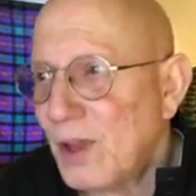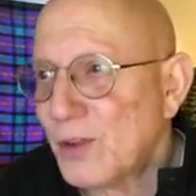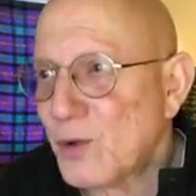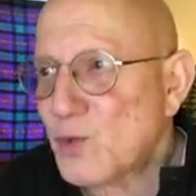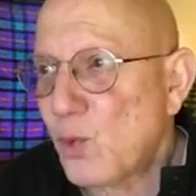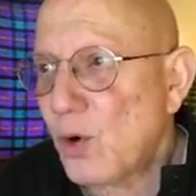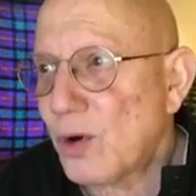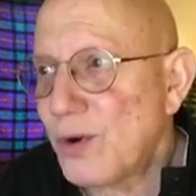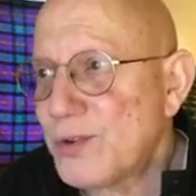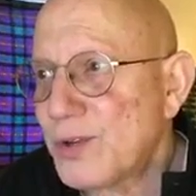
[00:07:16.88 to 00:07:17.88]
Those
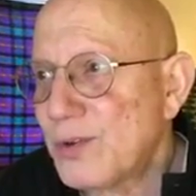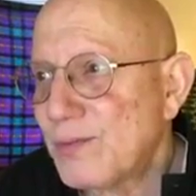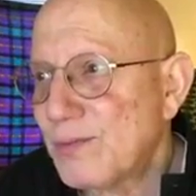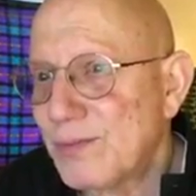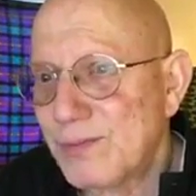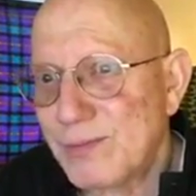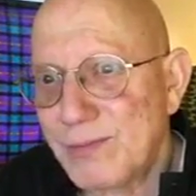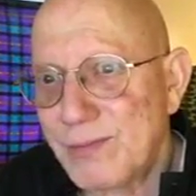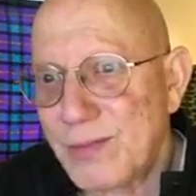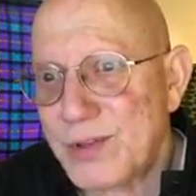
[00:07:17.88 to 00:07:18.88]
words
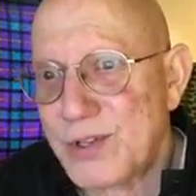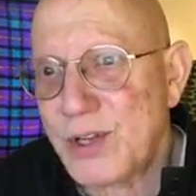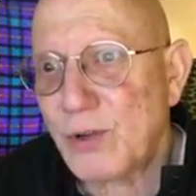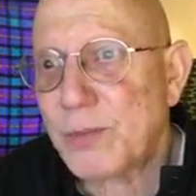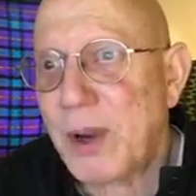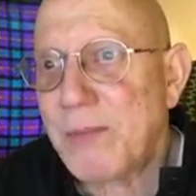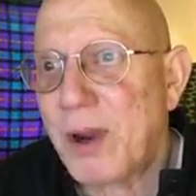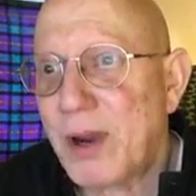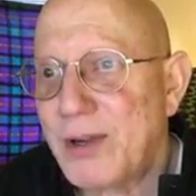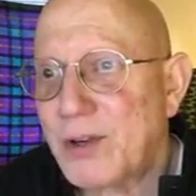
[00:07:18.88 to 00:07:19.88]
stilled my
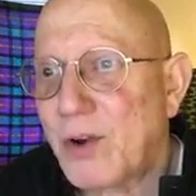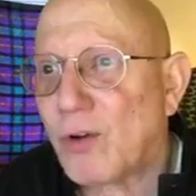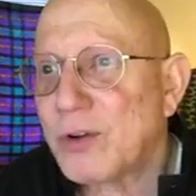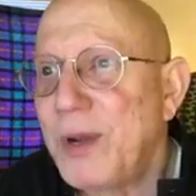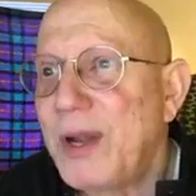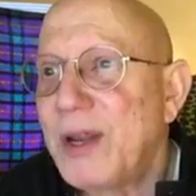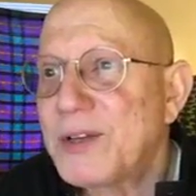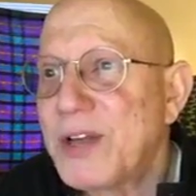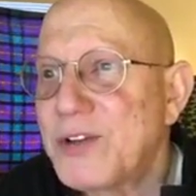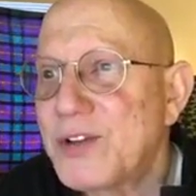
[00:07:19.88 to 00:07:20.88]
mind, called immediate
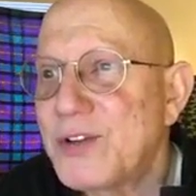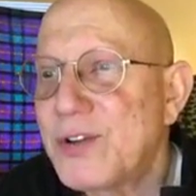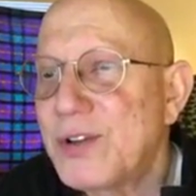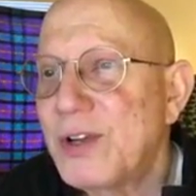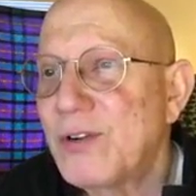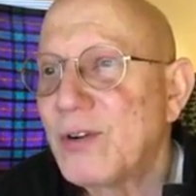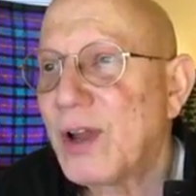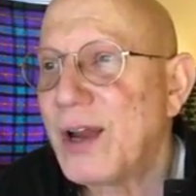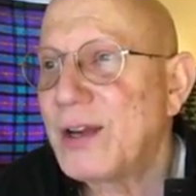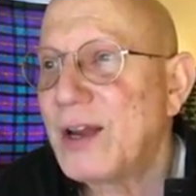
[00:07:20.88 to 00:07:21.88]
attention to the inner
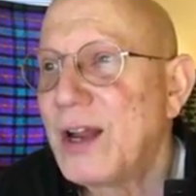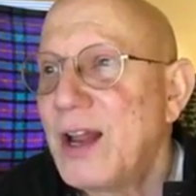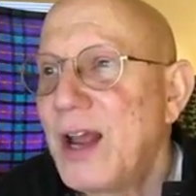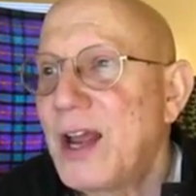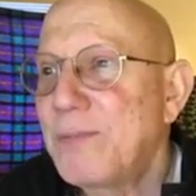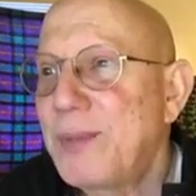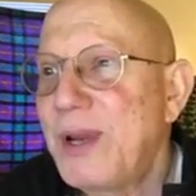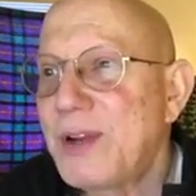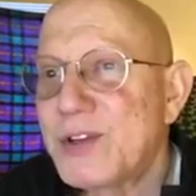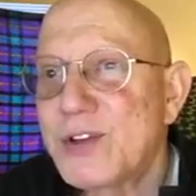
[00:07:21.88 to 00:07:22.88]
light, and
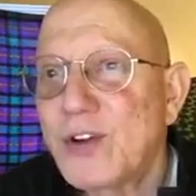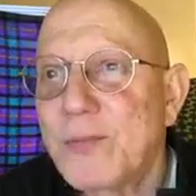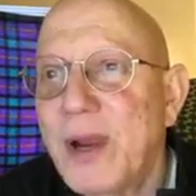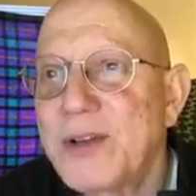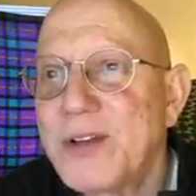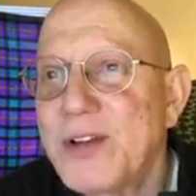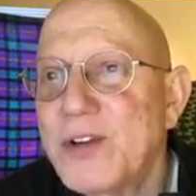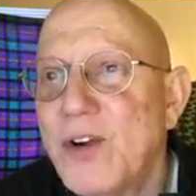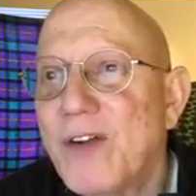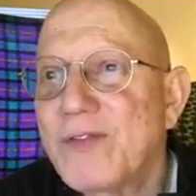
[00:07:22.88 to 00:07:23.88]
peace, took my
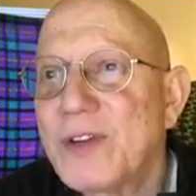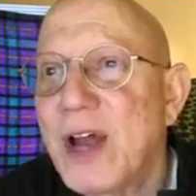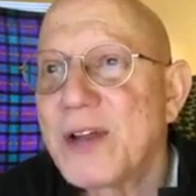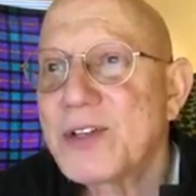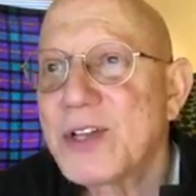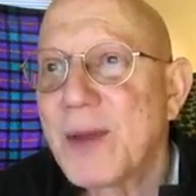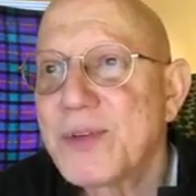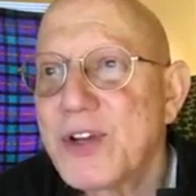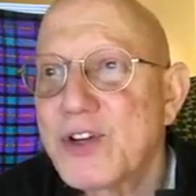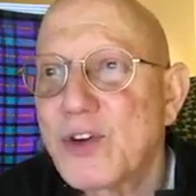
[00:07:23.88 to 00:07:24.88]
attention off the nonstop
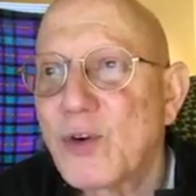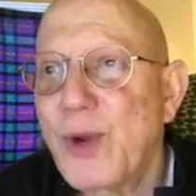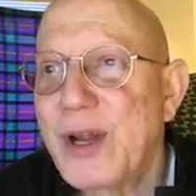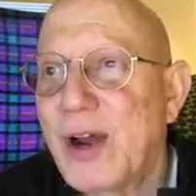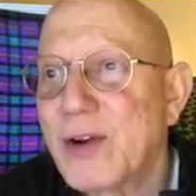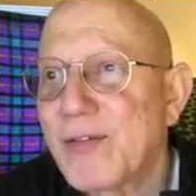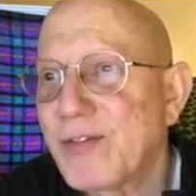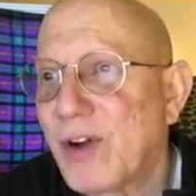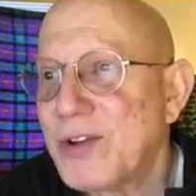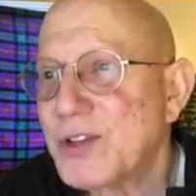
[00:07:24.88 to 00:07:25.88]
digital readout of
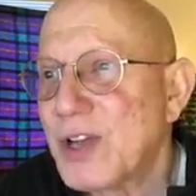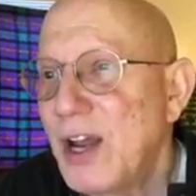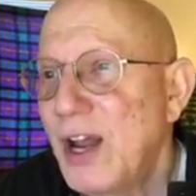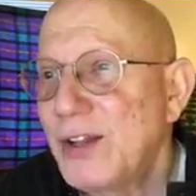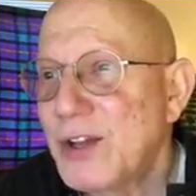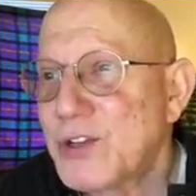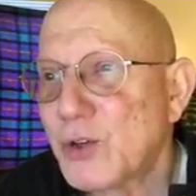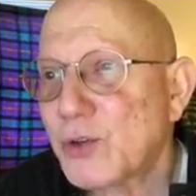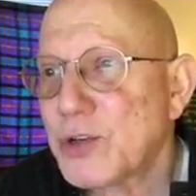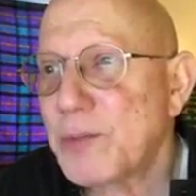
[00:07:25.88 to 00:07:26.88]
thoughts that
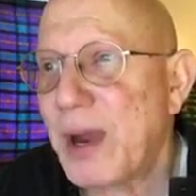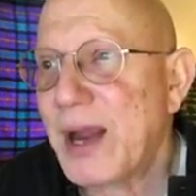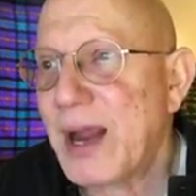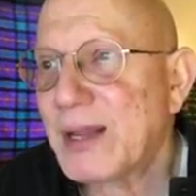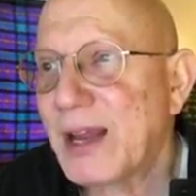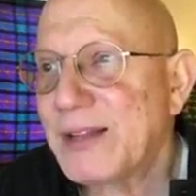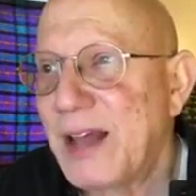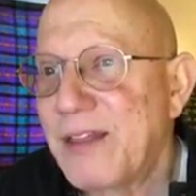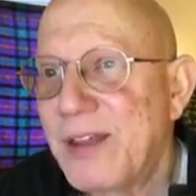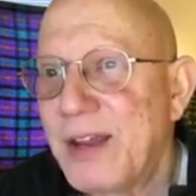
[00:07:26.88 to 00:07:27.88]
circles my head like
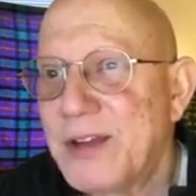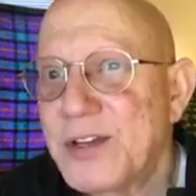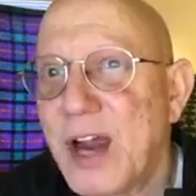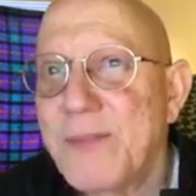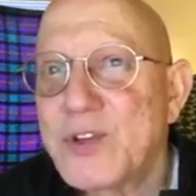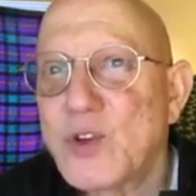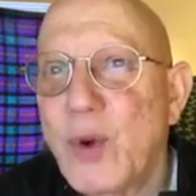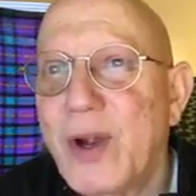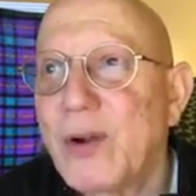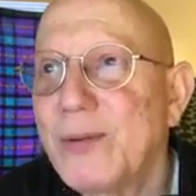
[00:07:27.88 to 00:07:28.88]
that thing in Times
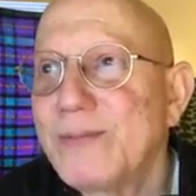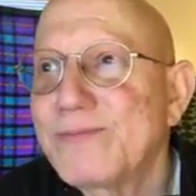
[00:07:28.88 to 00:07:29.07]
Square.